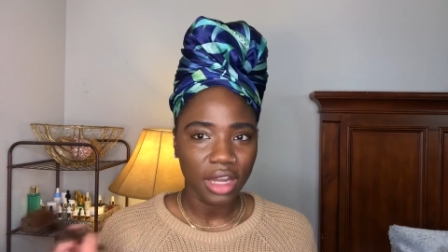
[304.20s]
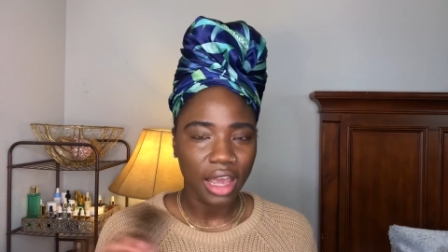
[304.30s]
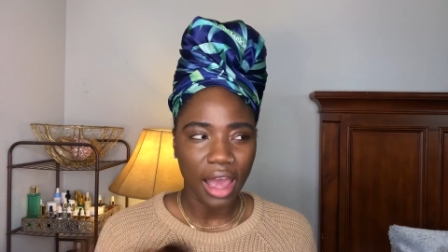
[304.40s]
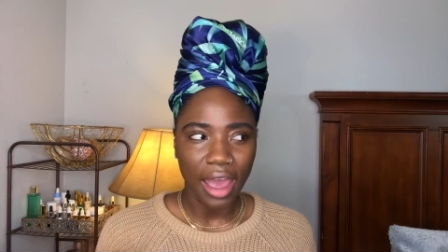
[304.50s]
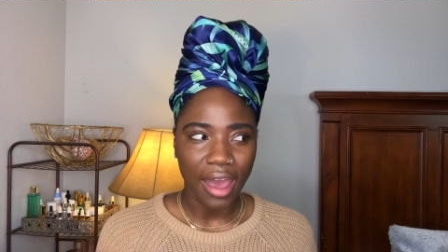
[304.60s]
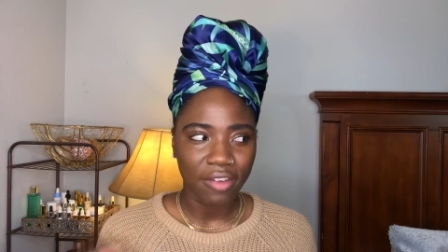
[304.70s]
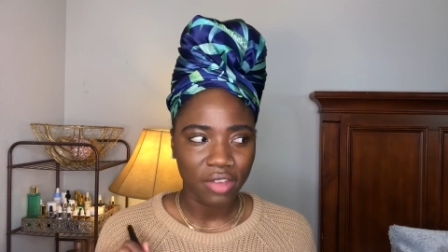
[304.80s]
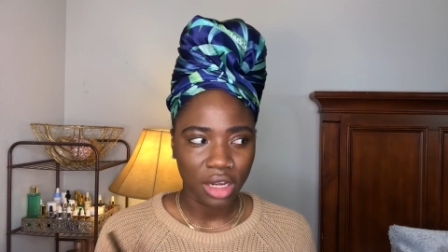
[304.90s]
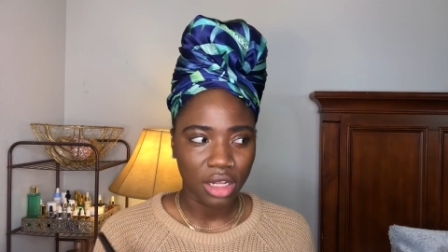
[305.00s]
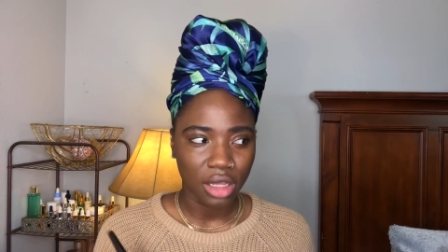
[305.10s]
I have
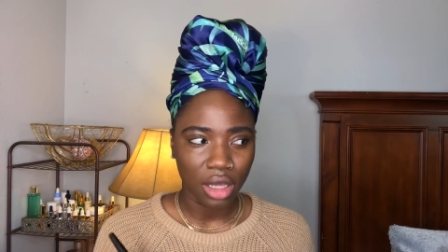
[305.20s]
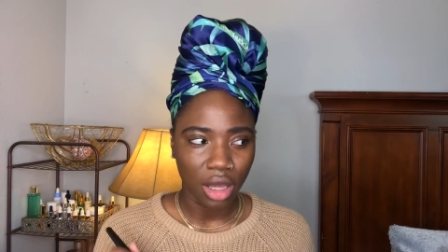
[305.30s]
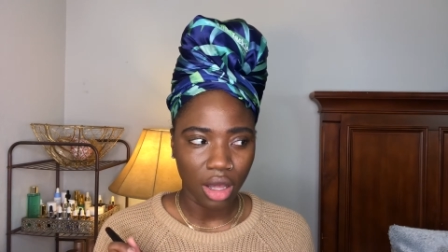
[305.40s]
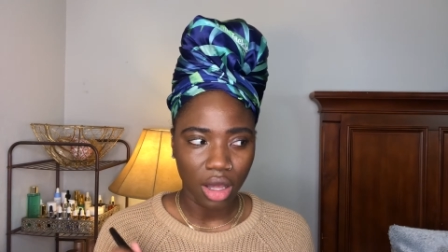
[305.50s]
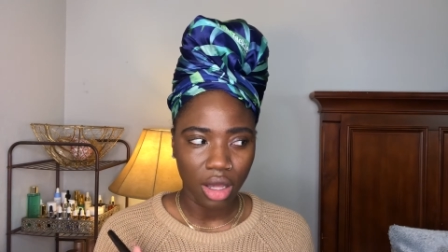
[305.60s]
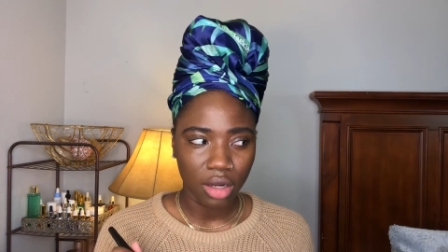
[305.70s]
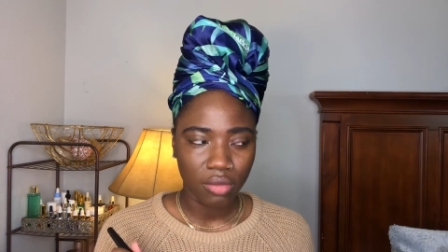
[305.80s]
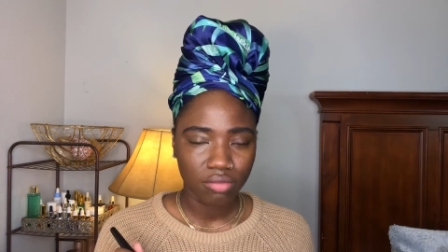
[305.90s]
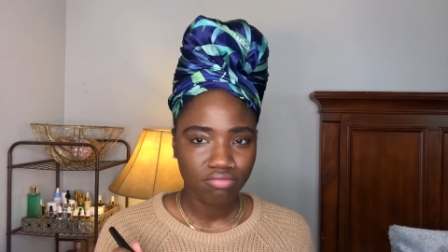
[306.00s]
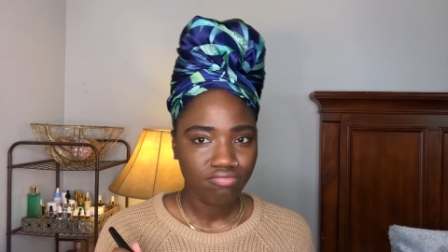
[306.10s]
anything on,
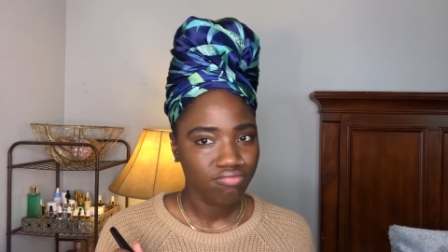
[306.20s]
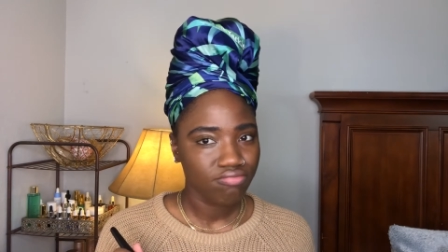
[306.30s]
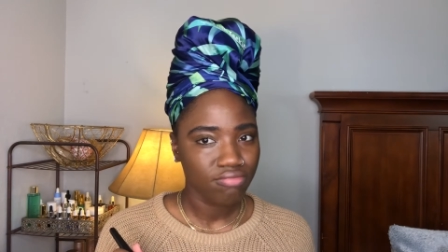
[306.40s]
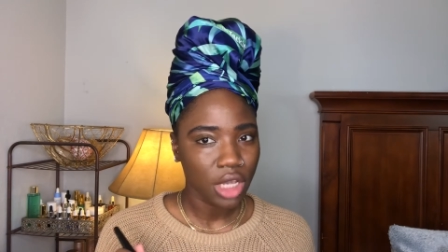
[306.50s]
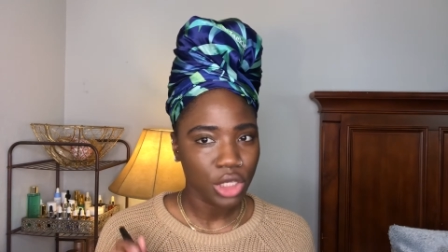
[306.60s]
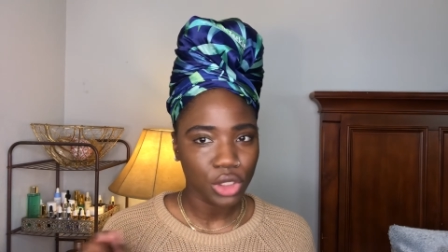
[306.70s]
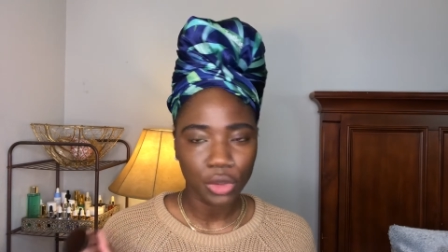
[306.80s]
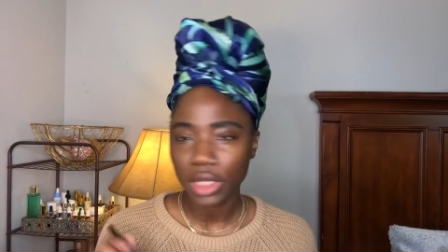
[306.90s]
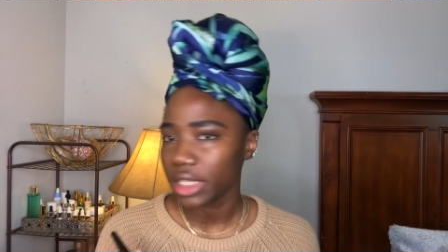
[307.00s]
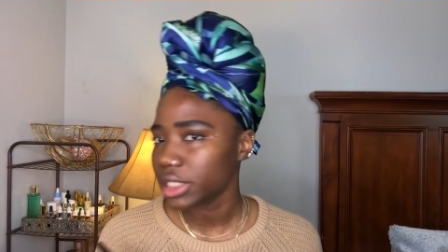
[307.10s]
so
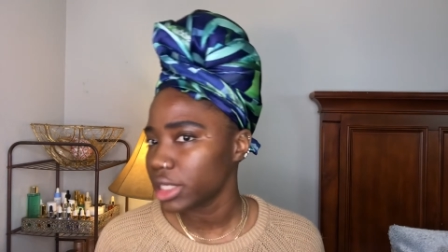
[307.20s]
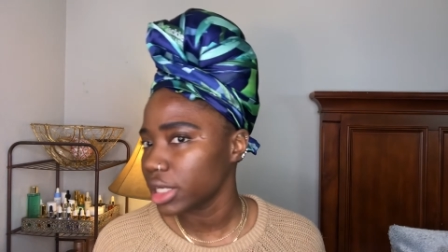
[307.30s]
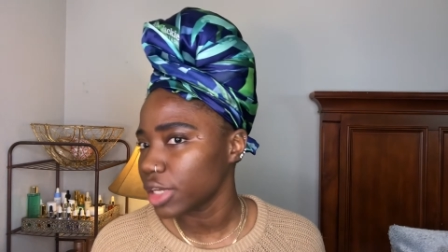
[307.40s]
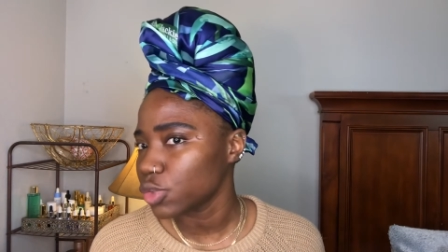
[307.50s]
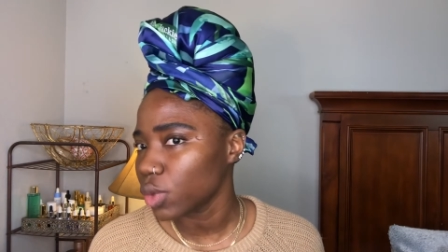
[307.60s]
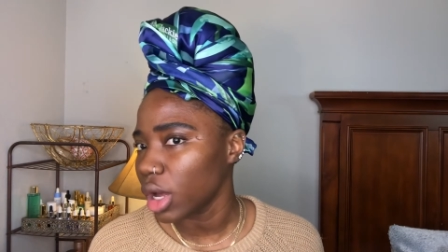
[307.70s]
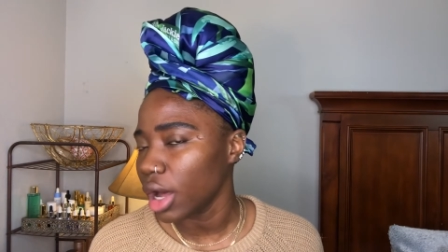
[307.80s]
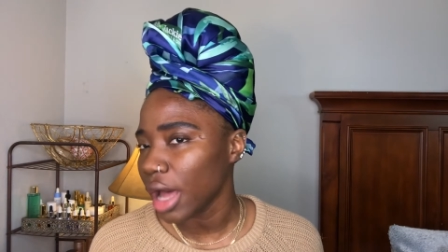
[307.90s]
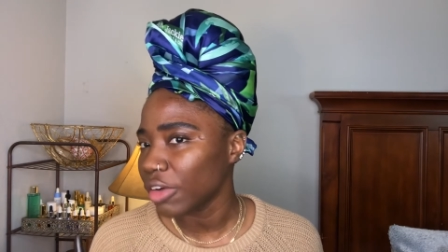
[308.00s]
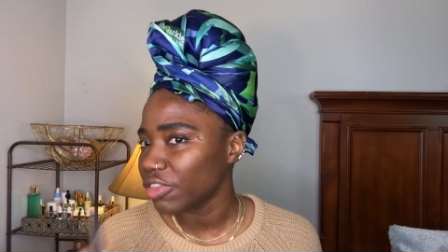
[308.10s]
that's good as well.
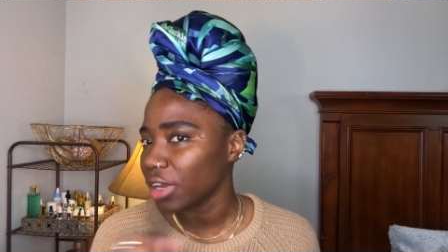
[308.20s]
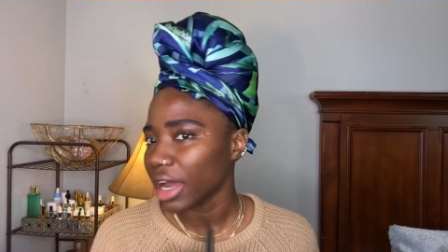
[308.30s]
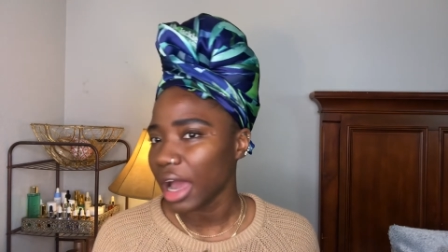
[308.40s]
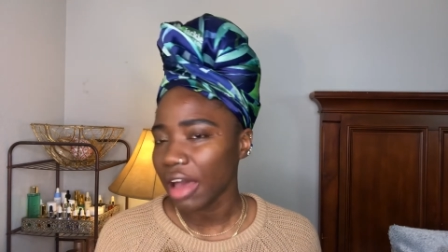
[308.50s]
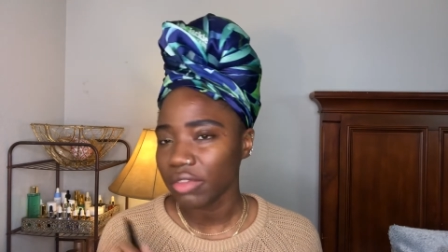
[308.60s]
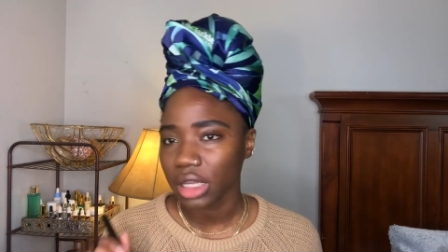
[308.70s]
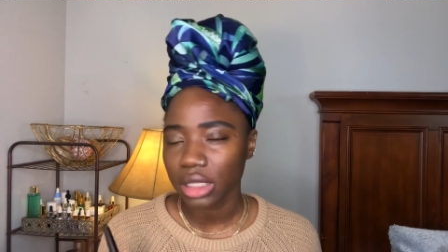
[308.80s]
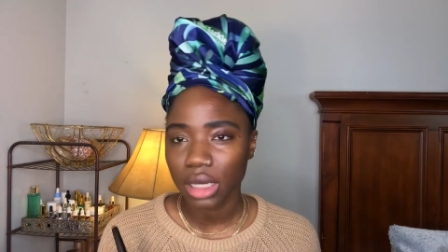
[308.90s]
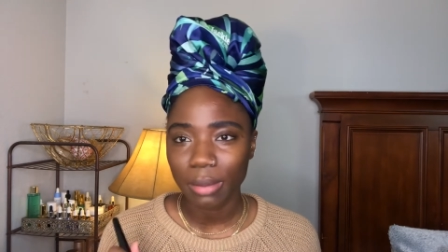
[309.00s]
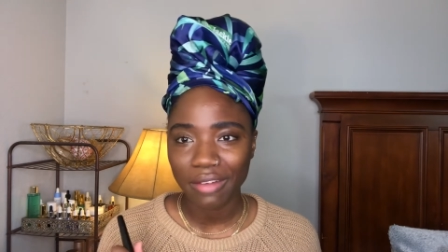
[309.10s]
I don't feel like I have
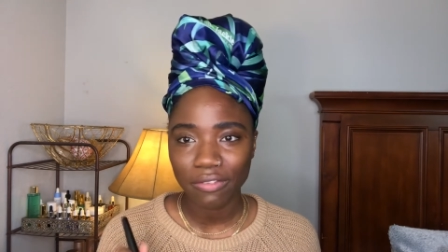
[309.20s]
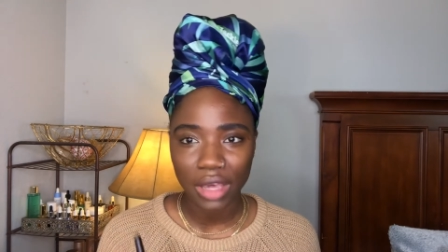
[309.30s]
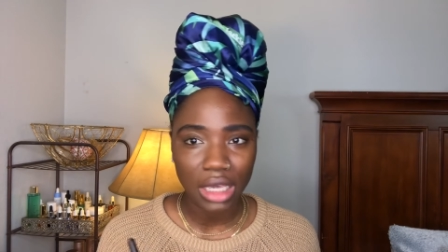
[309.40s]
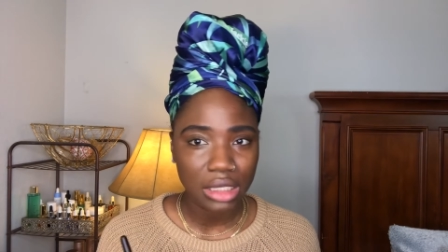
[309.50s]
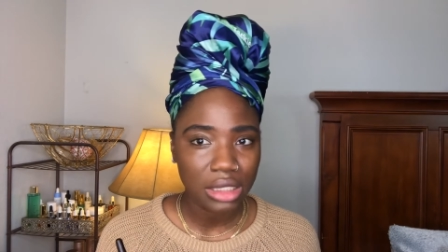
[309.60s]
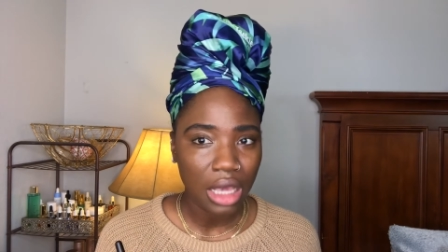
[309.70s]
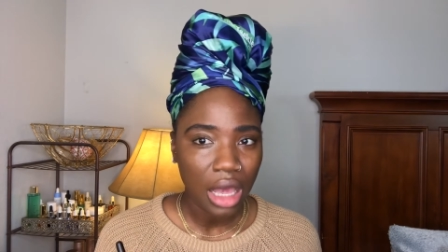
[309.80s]
nothing on my face.